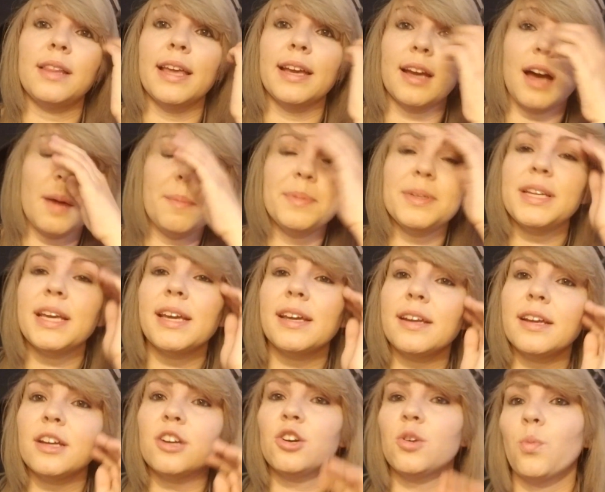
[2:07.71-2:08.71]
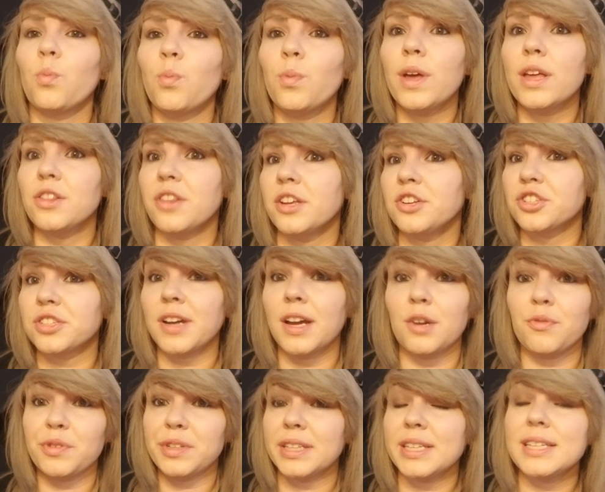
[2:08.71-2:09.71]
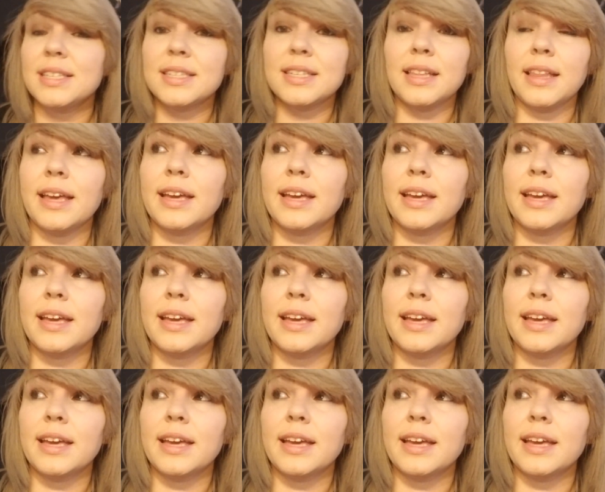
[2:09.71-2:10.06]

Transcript: like, updated, or are they just going to release it?